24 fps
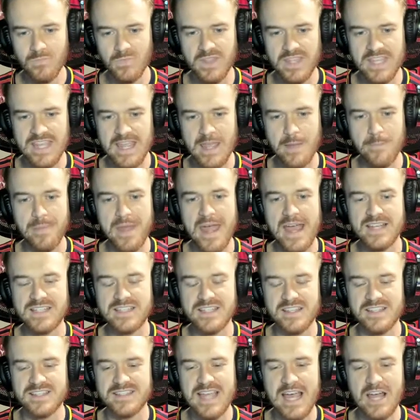The impacts
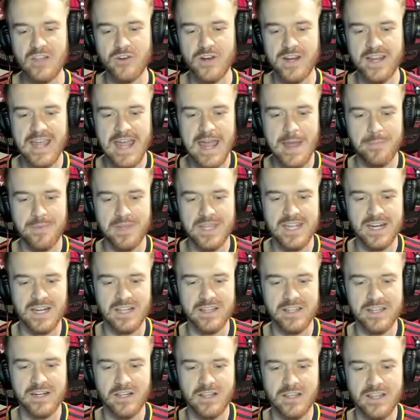to the salary cap get a
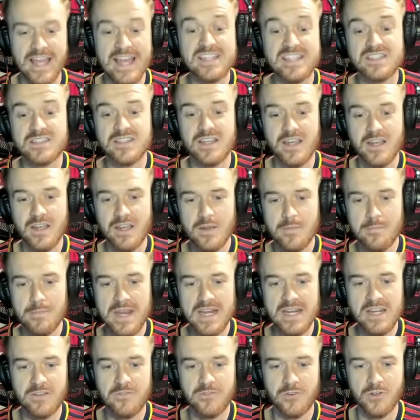little less
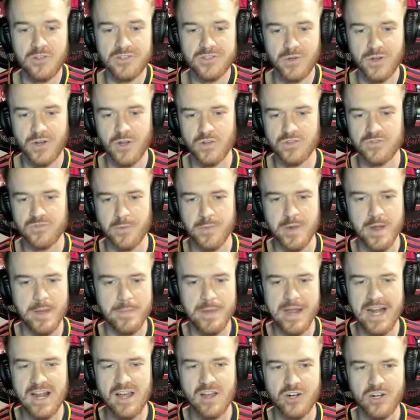meaningful. So it goes from
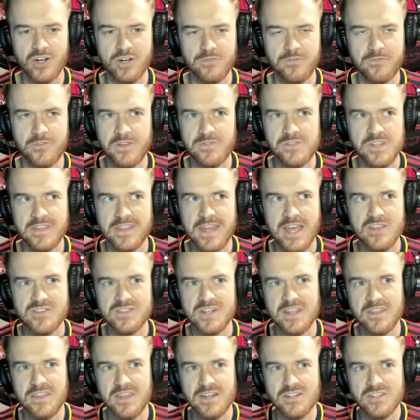about 150,000,
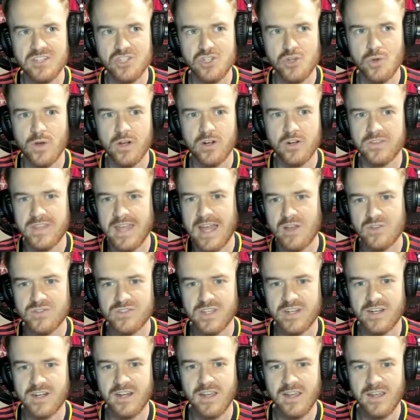I think, to
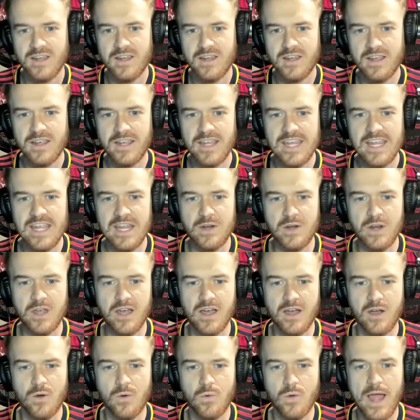200,000 in
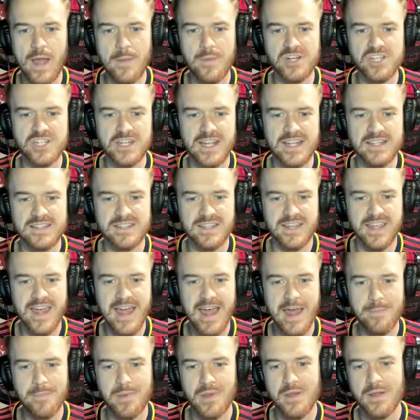uh, how much it hits the
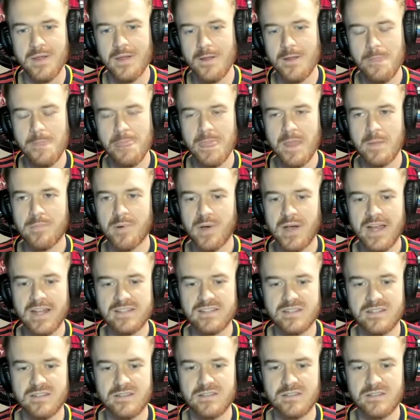cap.
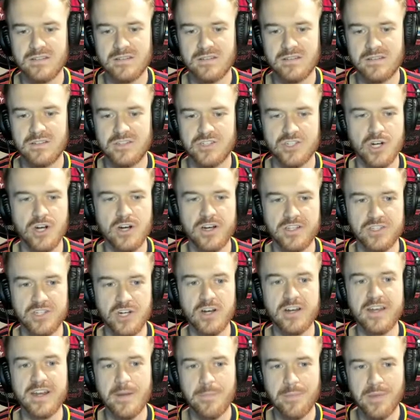But Dirk
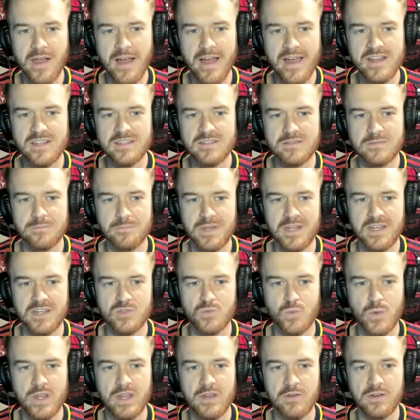Durkin applies
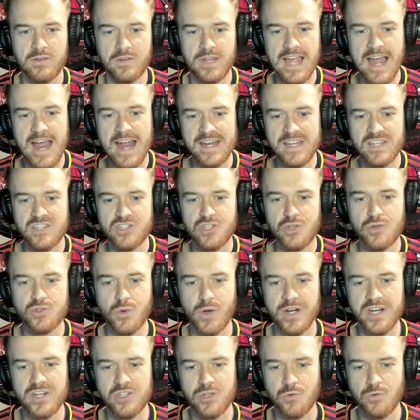because we got his
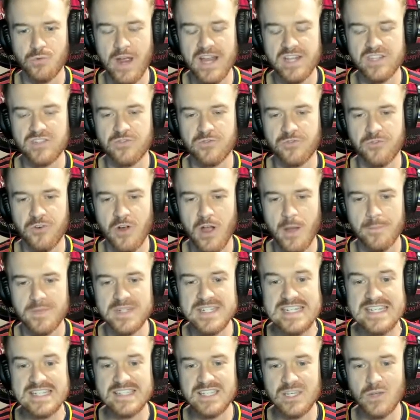U22 rights from
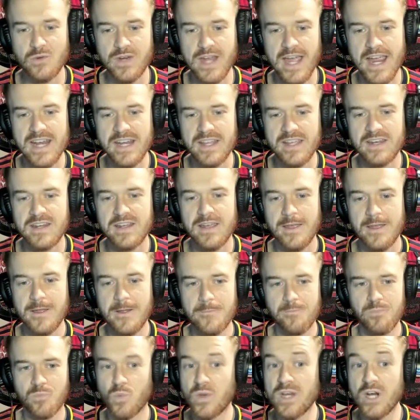DC United.
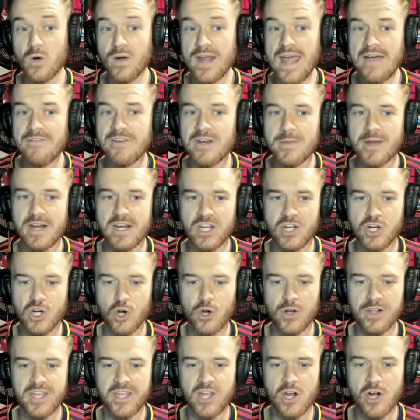We don't have anybody
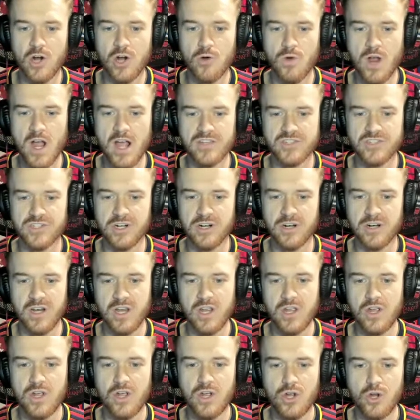currently on our roster
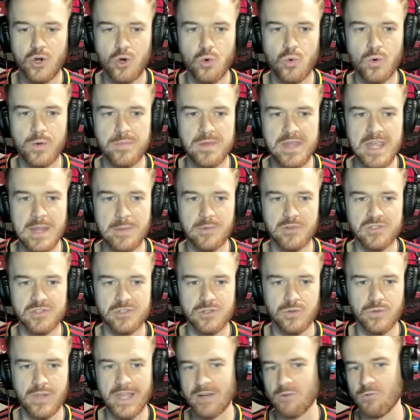who would be able
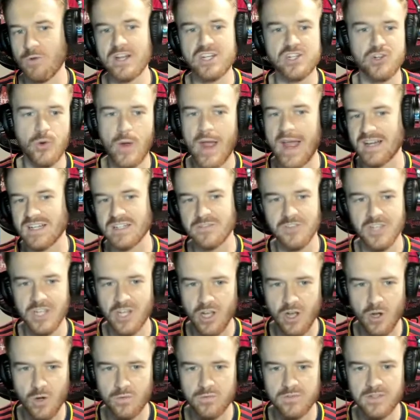to like retroactively
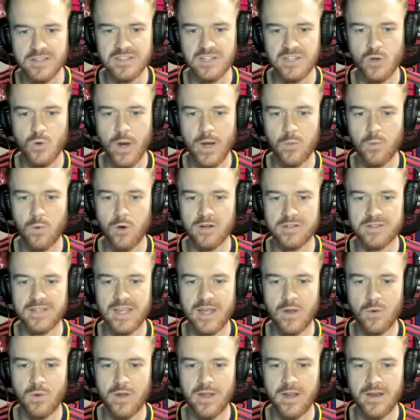go. Doesn't quite work
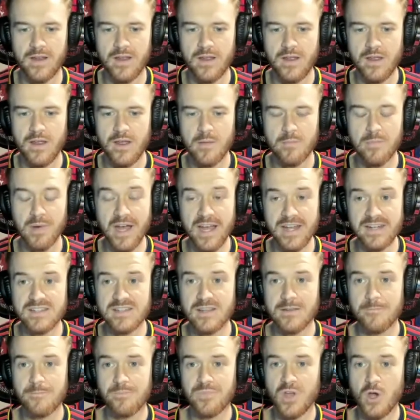that way. But
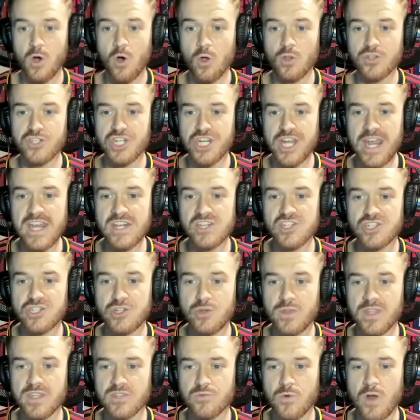the whole change
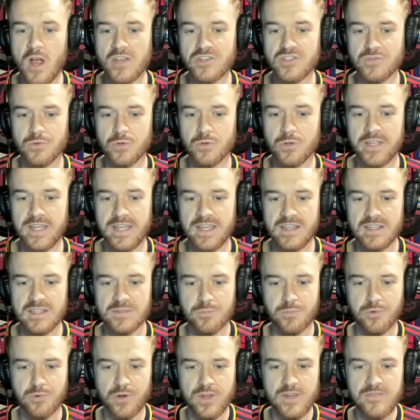to this roster rule
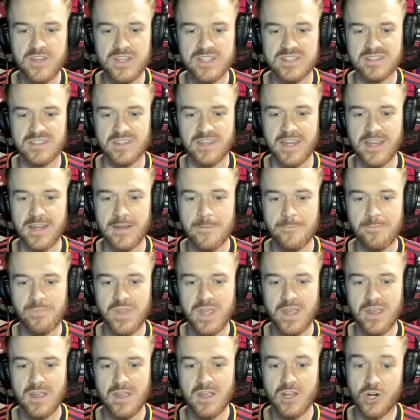is previously
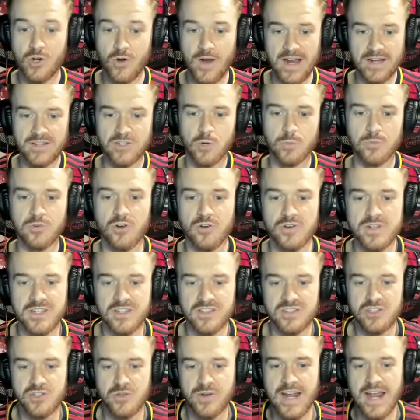correct. Homegrown
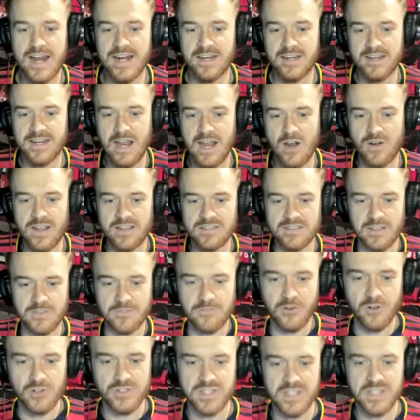deals do not count as
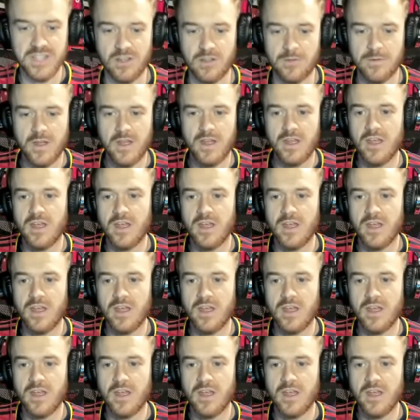that first deal.